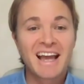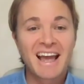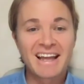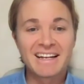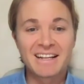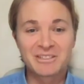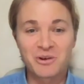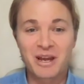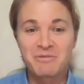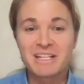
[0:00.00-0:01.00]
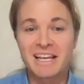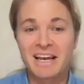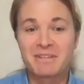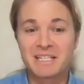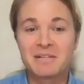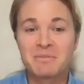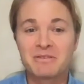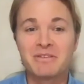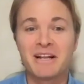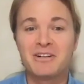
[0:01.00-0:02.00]
and so I really have a little bit
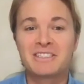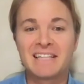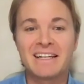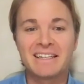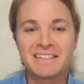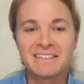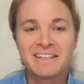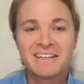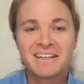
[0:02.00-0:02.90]
of an understanding.